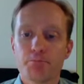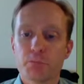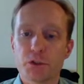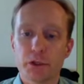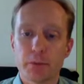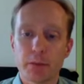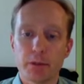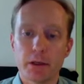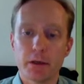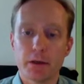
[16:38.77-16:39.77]
She might
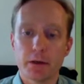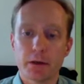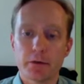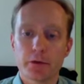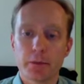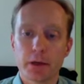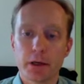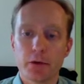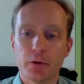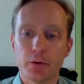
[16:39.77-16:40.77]
be
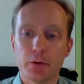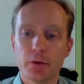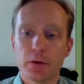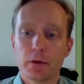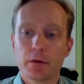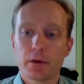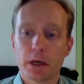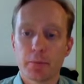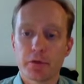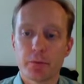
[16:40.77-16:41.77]
somebody who
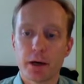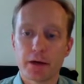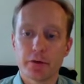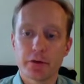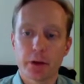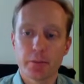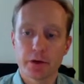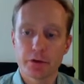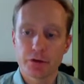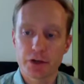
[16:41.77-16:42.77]
comes to mind as
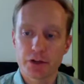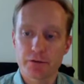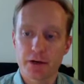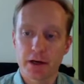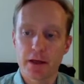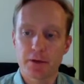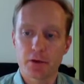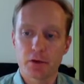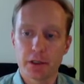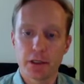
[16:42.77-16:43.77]
attempting to justify
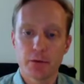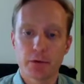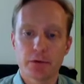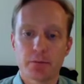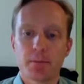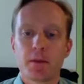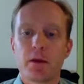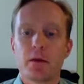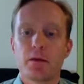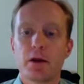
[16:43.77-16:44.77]
ethical egoism.
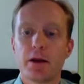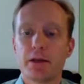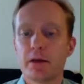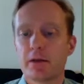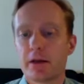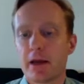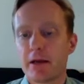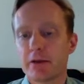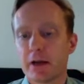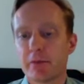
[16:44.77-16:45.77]
The idea that
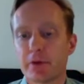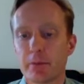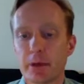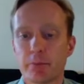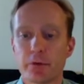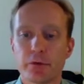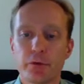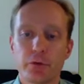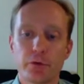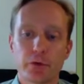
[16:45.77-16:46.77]
anytime somebody
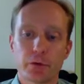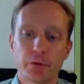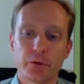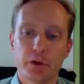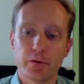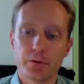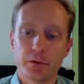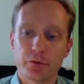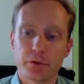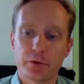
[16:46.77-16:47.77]
pursues their own
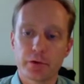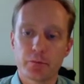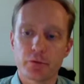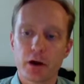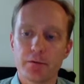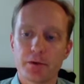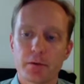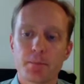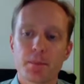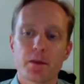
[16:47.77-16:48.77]
self-interest and
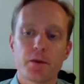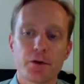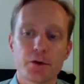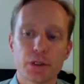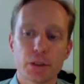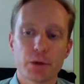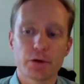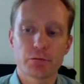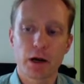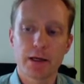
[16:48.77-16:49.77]
profit, they're doing
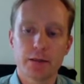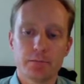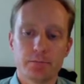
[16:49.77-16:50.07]
what's right.